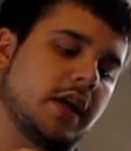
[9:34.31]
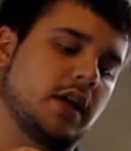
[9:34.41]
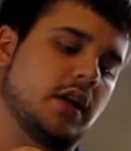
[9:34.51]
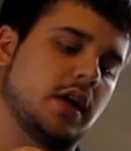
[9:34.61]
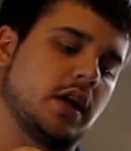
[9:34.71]

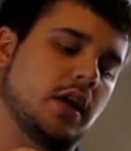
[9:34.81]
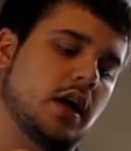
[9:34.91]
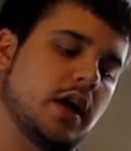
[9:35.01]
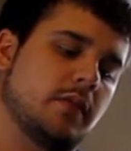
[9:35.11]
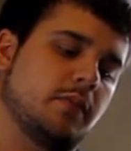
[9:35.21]
get a
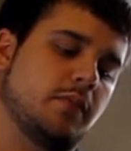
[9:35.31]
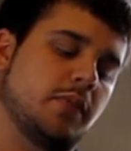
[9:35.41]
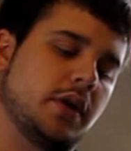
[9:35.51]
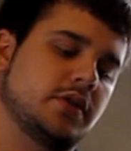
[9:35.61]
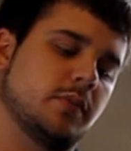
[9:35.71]
hot
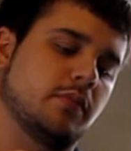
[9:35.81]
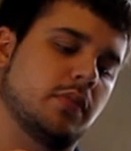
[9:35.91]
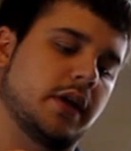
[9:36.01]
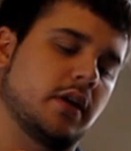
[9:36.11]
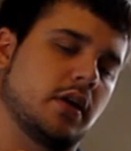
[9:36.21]
piece of
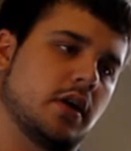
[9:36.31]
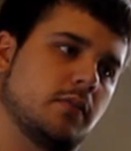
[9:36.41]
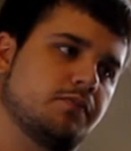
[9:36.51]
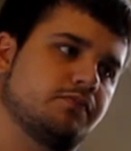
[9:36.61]
like a